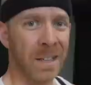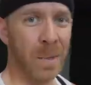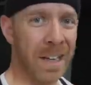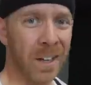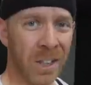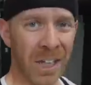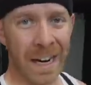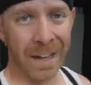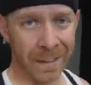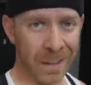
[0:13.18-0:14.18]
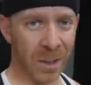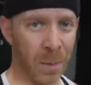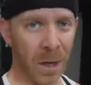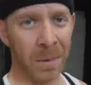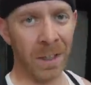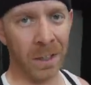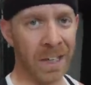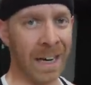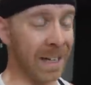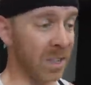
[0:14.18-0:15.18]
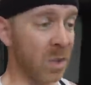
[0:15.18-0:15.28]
So beginner triathletes are probably looking at